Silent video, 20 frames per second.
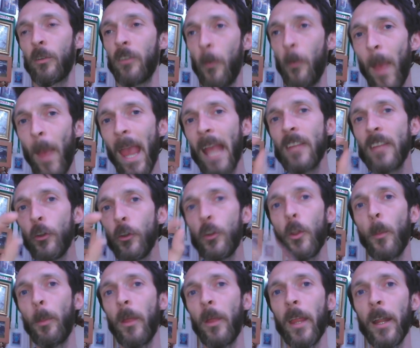depending on
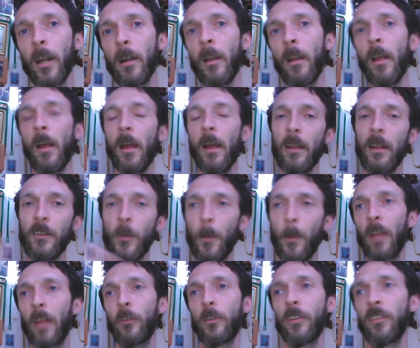the player,
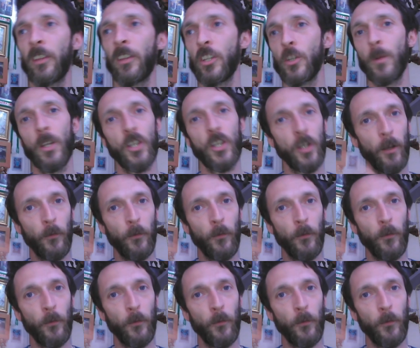depending on the situation.